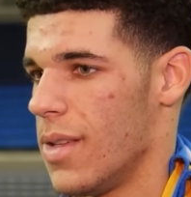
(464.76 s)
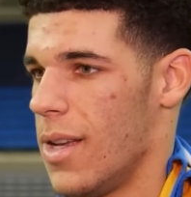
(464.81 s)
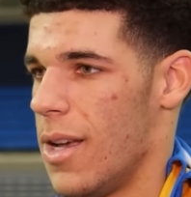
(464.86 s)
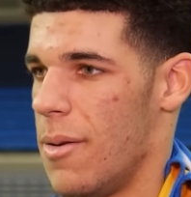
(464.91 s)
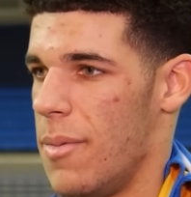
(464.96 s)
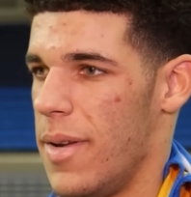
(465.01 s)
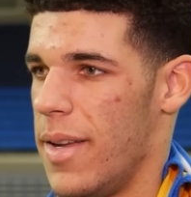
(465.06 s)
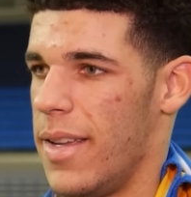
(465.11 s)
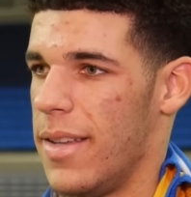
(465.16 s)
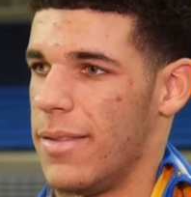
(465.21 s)
I
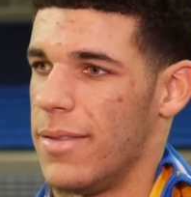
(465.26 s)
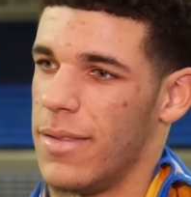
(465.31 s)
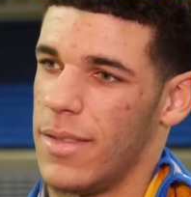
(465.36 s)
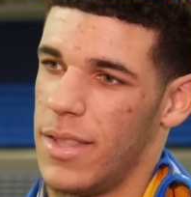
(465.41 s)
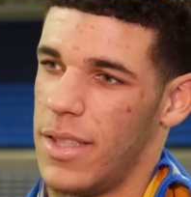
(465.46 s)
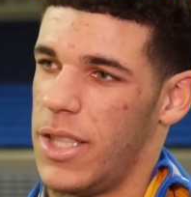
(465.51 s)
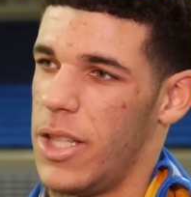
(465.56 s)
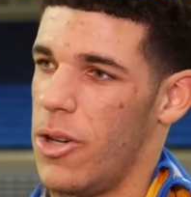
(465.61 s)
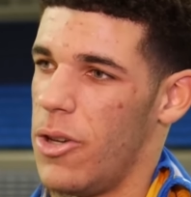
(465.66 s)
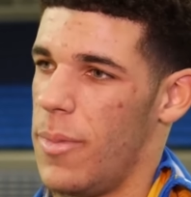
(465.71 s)
mean,
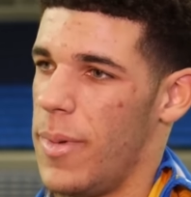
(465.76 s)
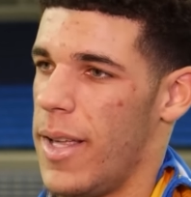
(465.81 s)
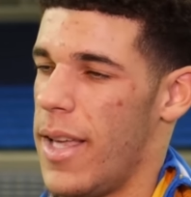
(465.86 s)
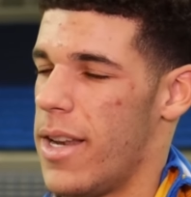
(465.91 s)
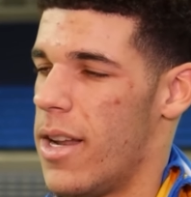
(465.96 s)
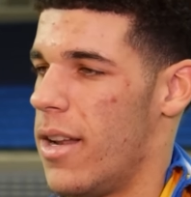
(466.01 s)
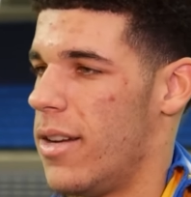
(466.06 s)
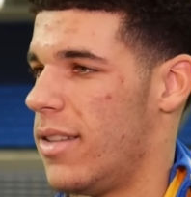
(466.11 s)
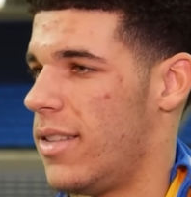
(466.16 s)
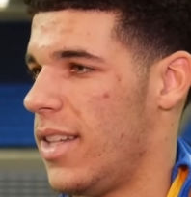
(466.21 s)
still the
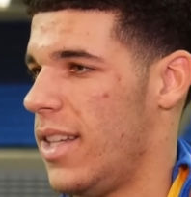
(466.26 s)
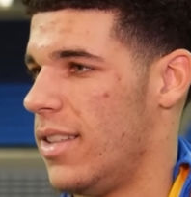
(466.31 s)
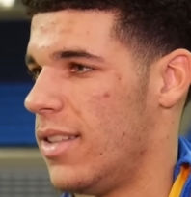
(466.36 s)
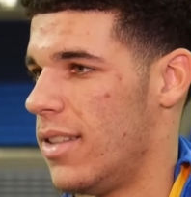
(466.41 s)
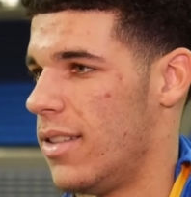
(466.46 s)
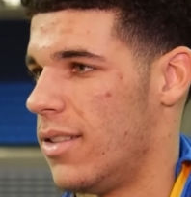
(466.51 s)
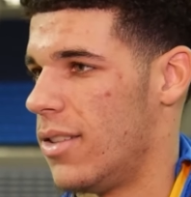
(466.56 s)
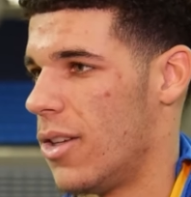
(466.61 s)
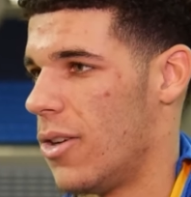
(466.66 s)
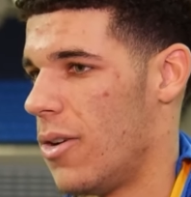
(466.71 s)
beginning of the season,
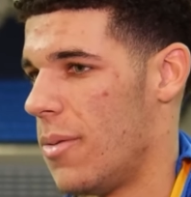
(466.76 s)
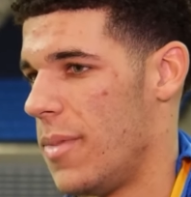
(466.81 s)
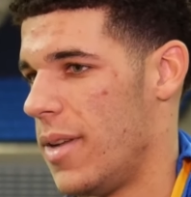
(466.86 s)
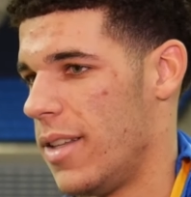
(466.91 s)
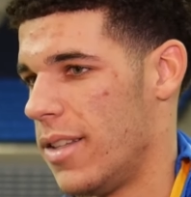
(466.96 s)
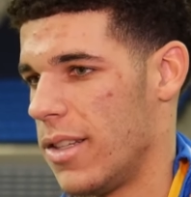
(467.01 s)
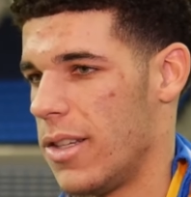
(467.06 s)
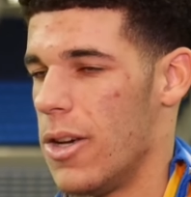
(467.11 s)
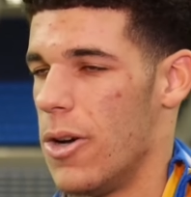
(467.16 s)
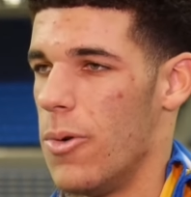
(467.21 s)
so I mean,
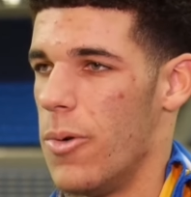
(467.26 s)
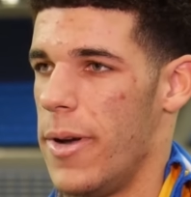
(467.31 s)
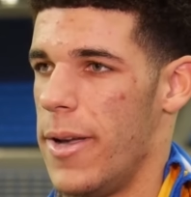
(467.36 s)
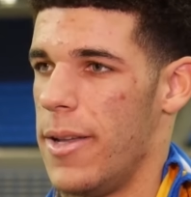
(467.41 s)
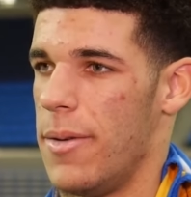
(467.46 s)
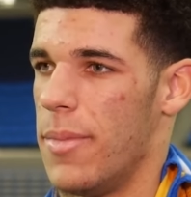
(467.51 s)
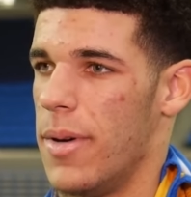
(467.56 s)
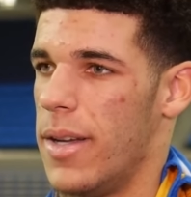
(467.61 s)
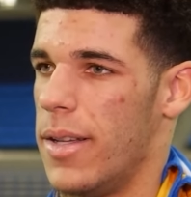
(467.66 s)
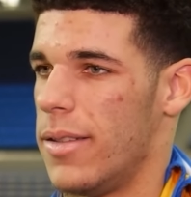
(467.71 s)
it's a good
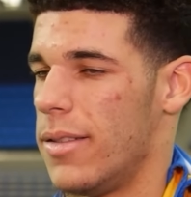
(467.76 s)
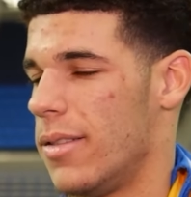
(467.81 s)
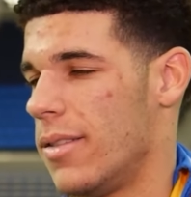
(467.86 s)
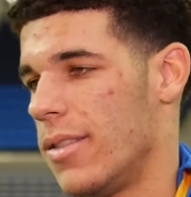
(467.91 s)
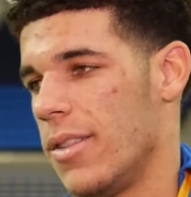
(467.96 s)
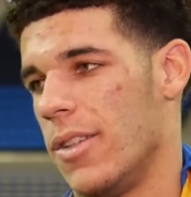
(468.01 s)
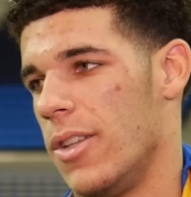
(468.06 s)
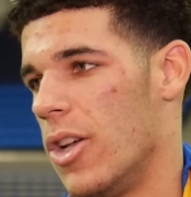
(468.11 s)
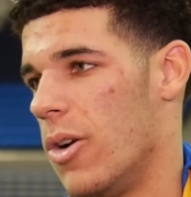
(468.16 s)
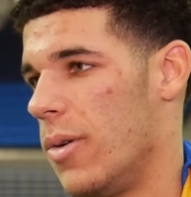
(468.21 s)
win, but
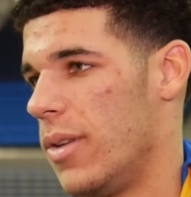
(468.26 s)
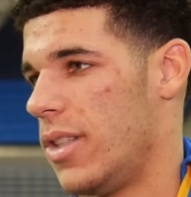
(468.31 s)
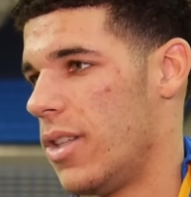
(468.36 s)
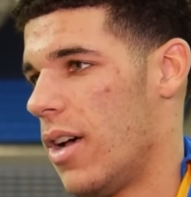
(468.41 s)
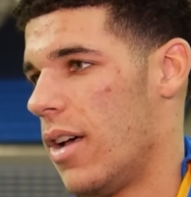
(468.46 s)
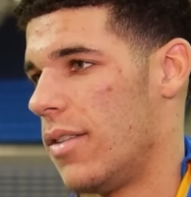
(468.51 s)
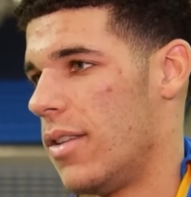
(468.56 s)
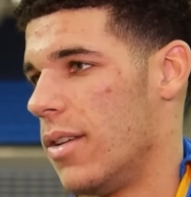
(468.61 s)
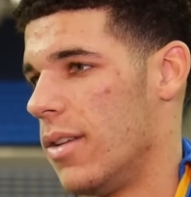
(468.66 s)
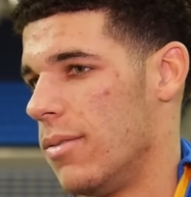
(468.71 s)
you know, we still
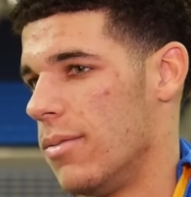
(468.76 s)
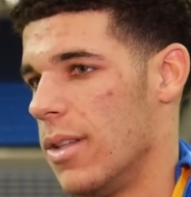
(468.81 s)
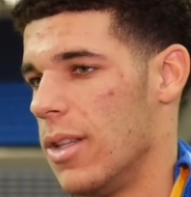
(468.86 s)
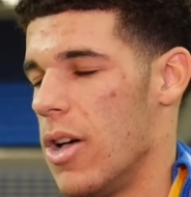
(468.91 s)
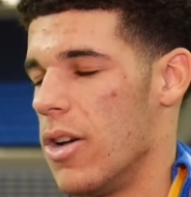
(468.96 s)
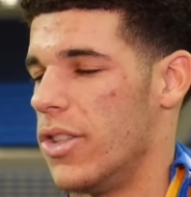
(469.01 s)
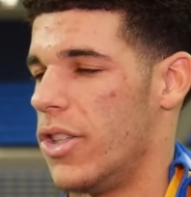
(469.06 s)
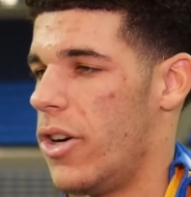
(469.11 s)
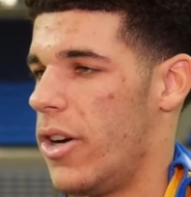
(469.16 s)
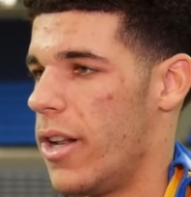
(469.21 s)
have the
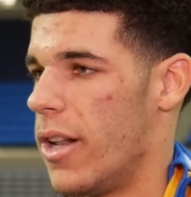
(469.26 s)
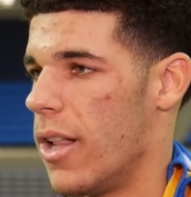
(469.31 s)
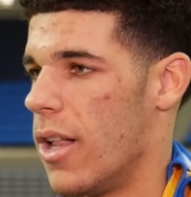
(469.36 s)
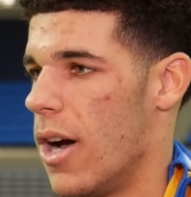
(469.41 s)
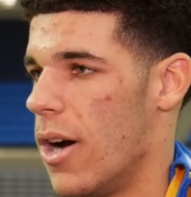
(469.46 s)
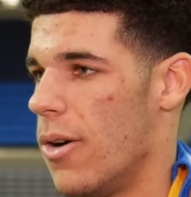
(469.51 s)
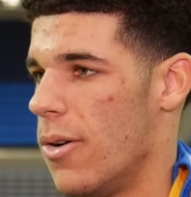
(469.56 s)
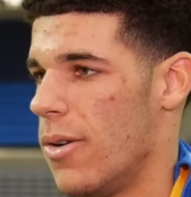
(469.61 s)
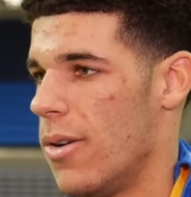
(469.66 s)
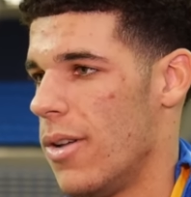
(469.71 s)
long journey to
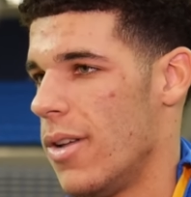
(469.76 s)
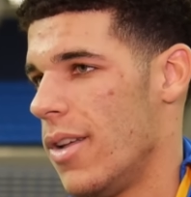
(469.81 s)
go.